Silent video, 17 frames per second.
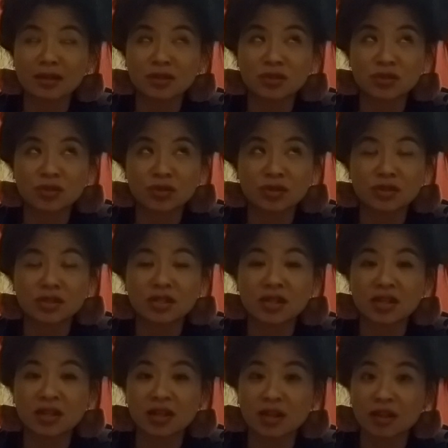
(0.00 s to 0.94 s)
started
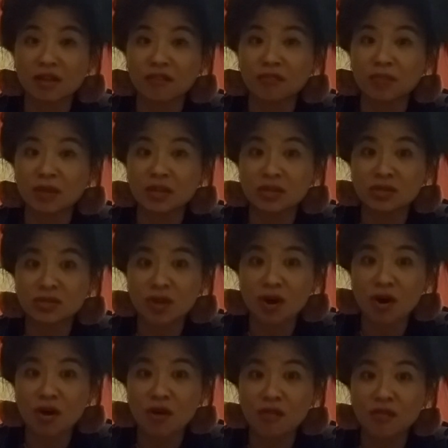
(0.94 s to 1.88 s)
taking care of
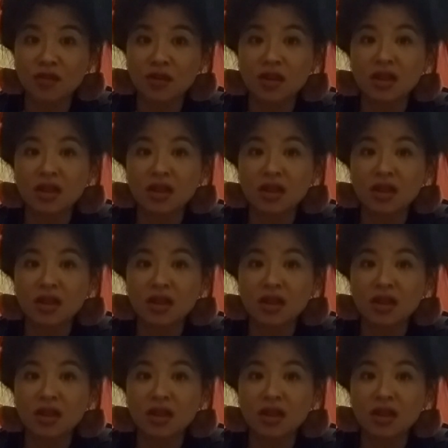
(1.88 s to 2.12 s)
myself